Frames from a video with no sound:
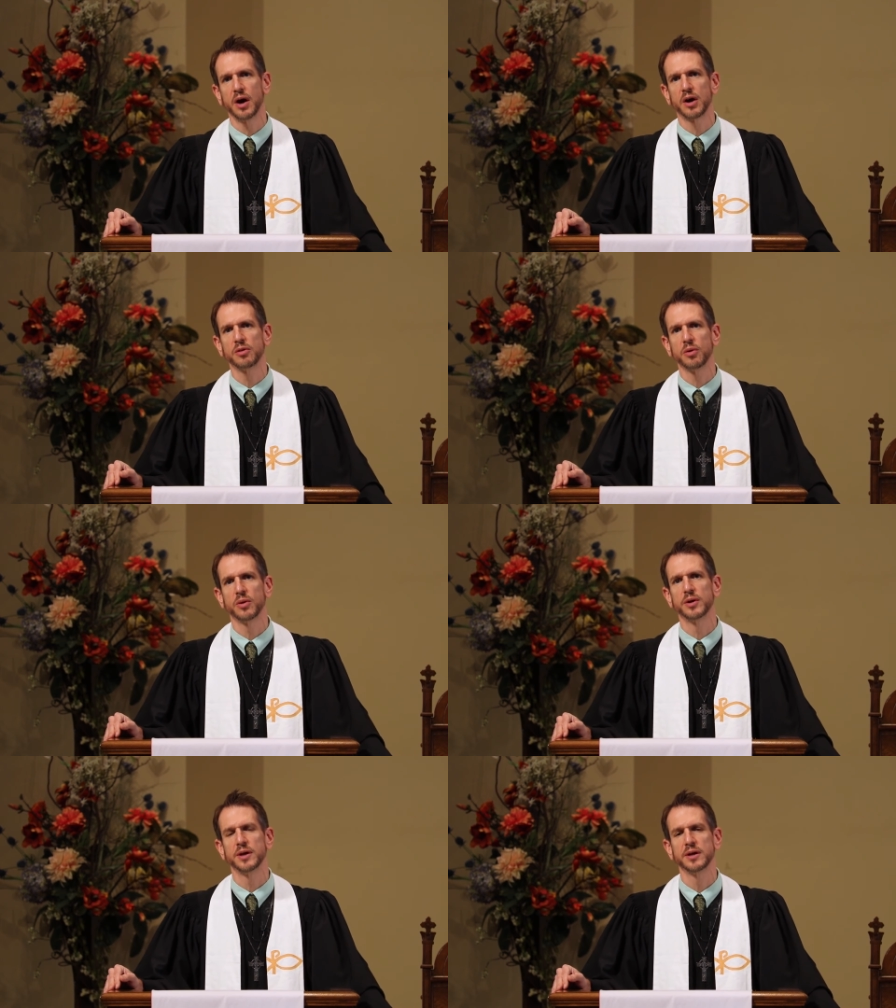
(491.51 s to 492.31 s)
our
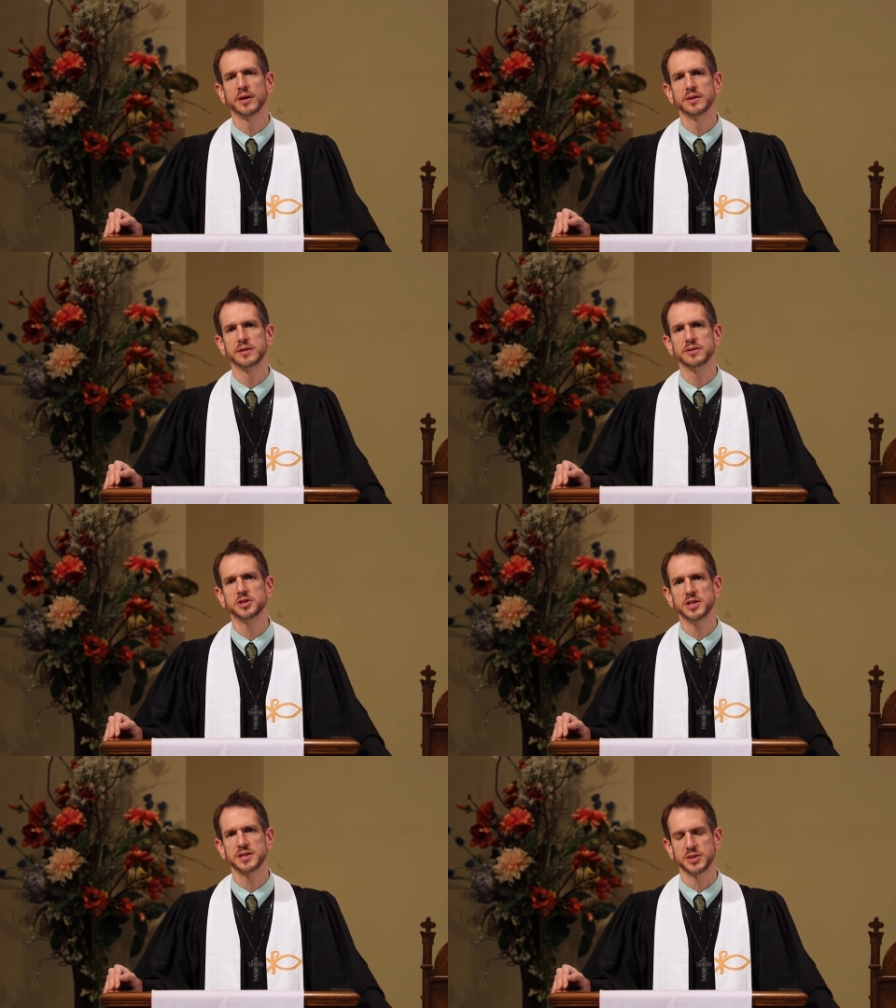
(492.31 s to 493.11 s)
Lord
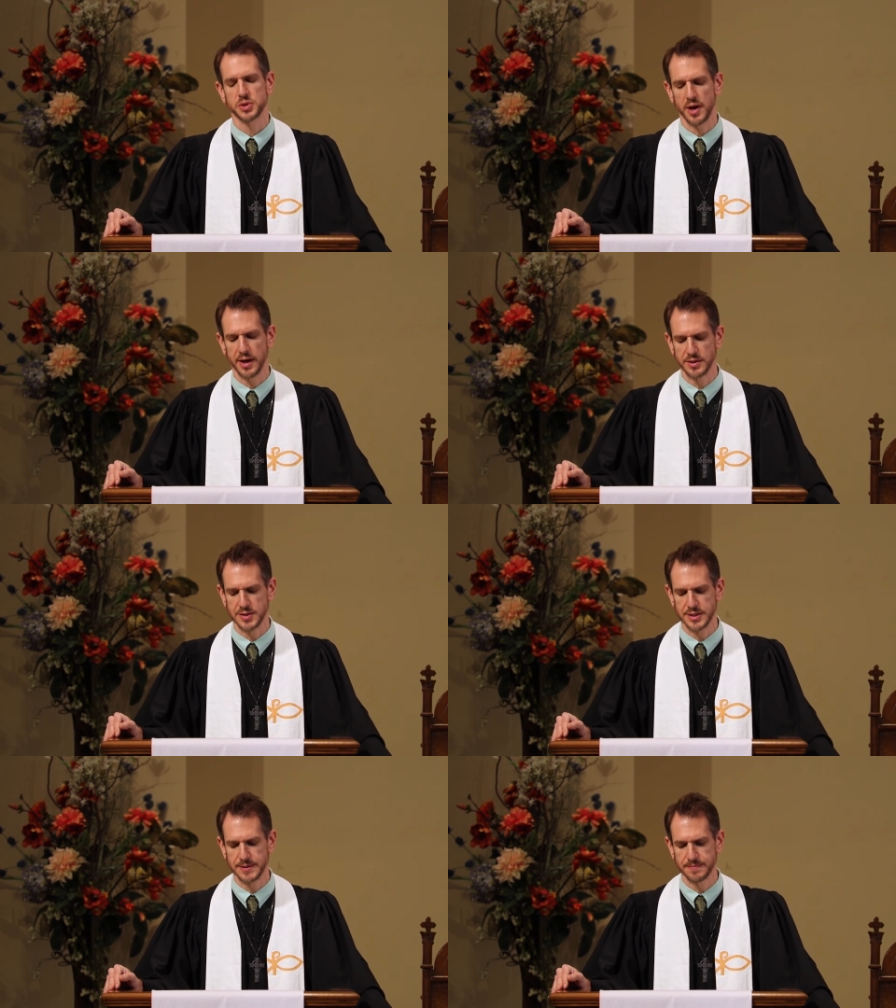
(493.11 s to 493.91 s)
Jesus
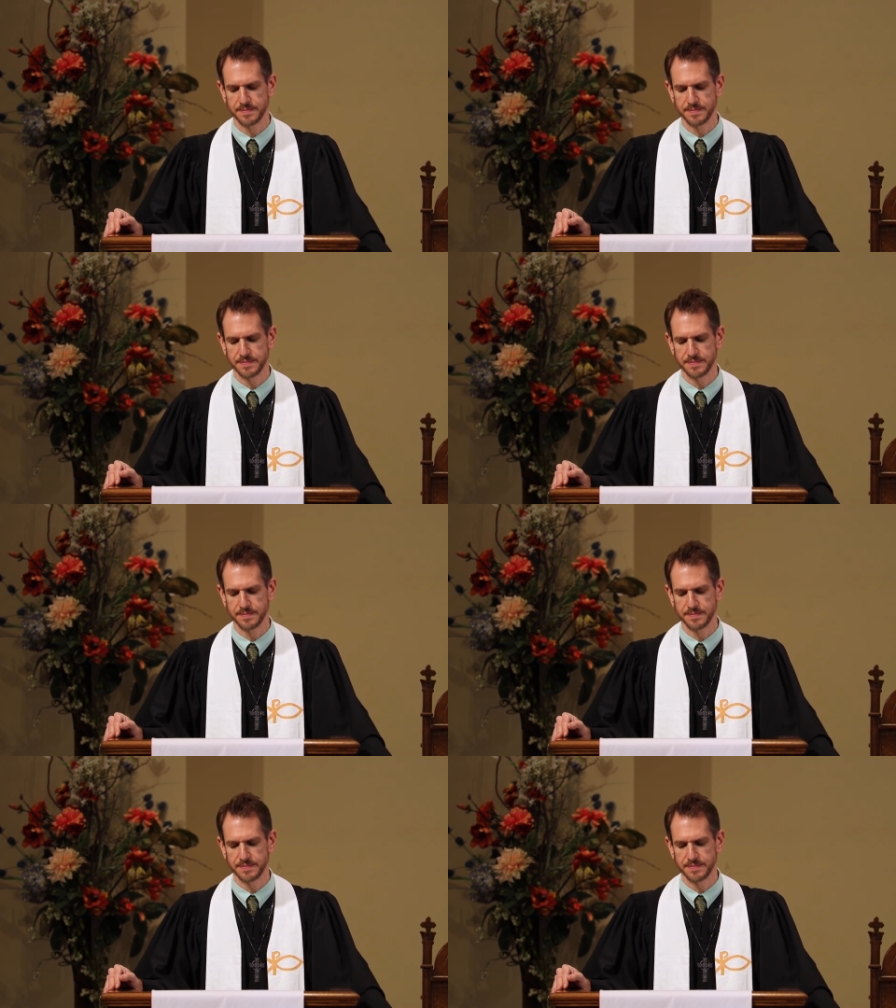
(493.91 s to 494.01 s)
Christ.